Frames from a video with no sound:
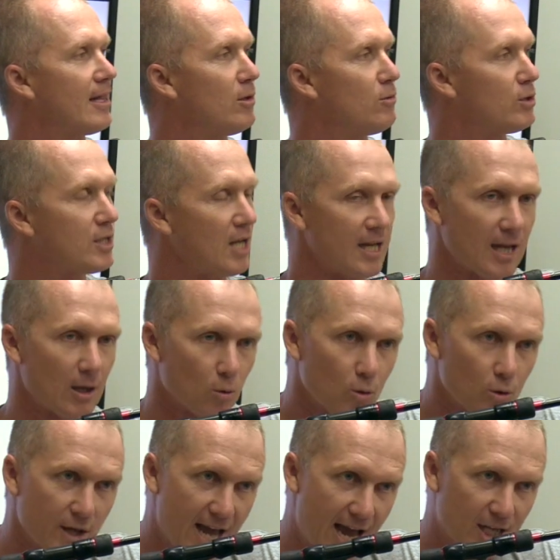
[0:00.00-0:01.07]
lure is going to get
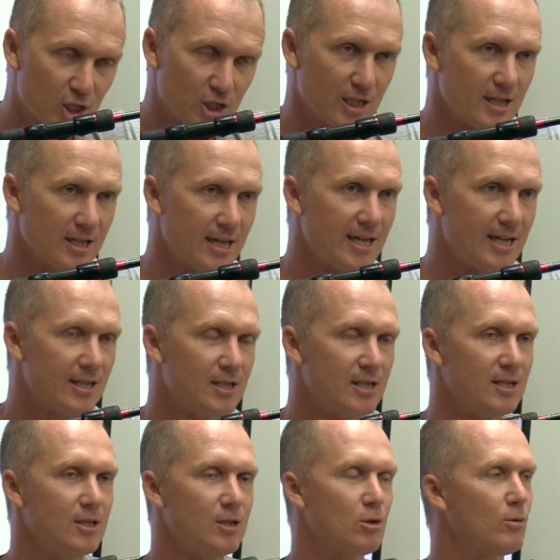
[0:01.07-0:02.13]
all the action it
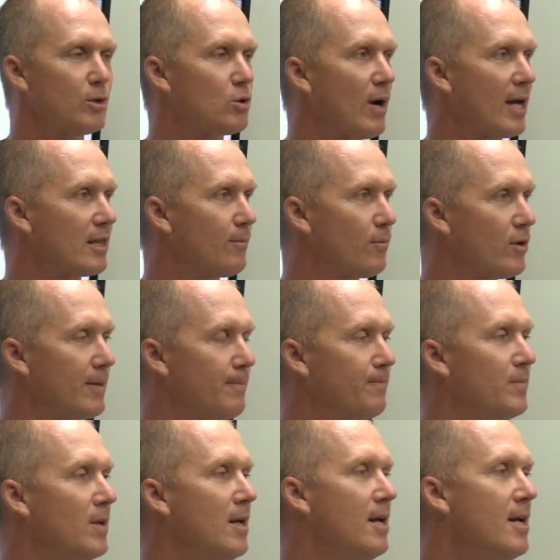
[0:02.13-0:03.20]
needs to attract the bream.
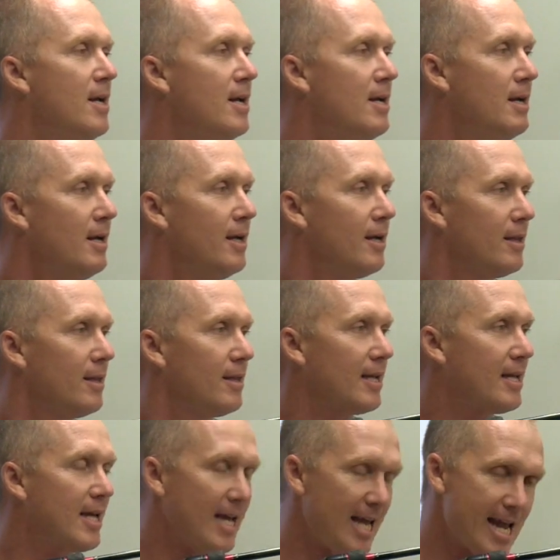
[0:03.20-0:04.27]
The
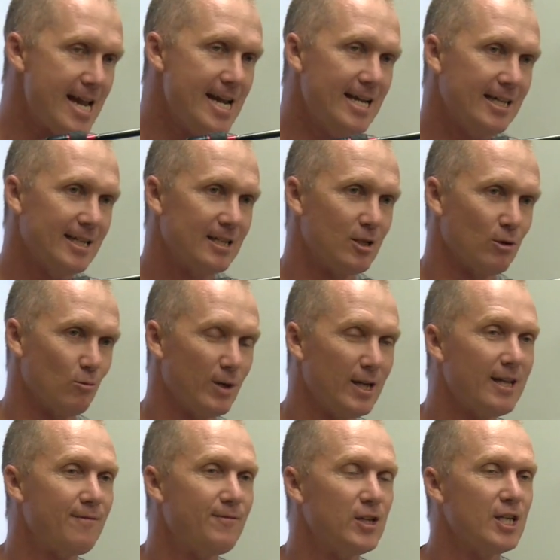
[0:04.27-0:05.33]
key to
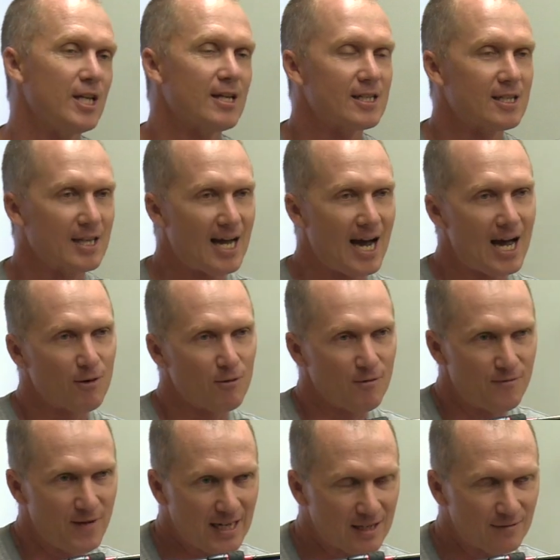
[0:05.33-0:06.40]
really fishing a cicada
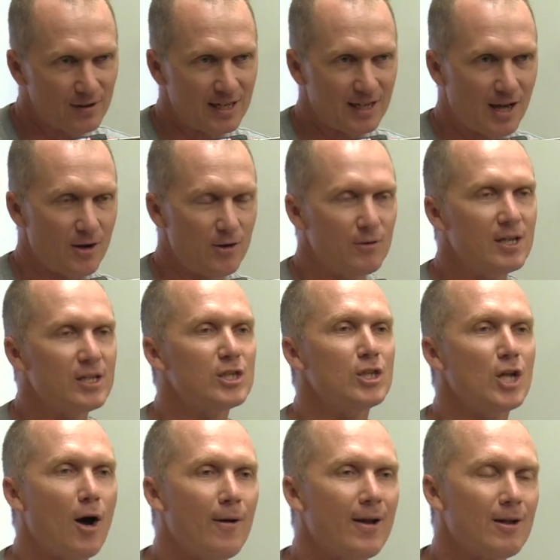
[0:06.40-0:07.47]
effectively, though, is
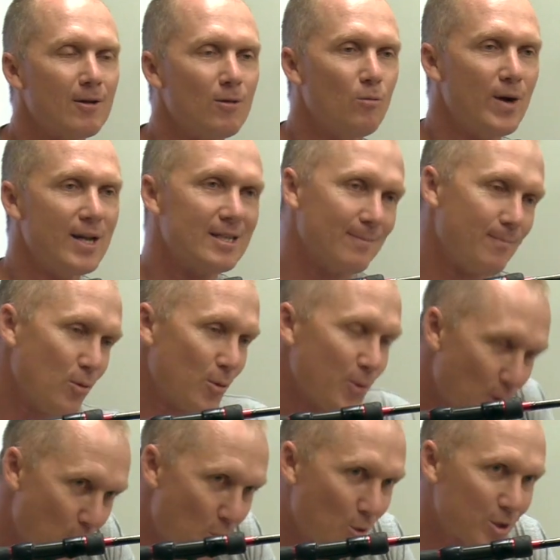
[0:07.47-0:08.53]
knowing when to put
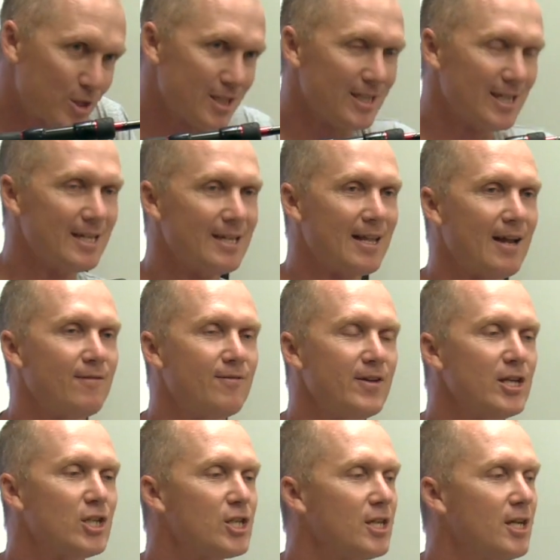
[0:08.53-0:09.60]
the hooks into that
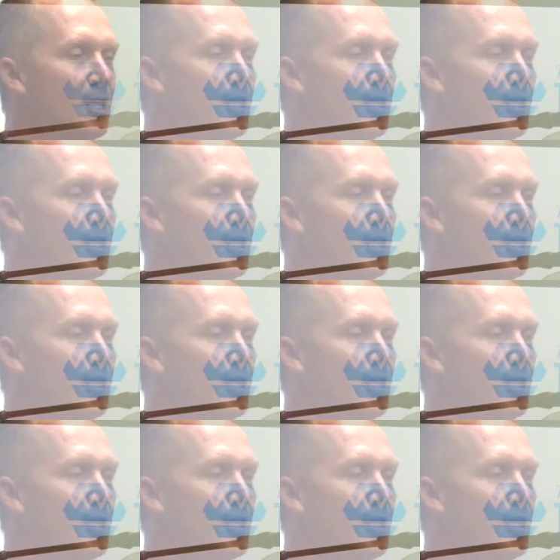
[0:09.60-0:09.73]
fish.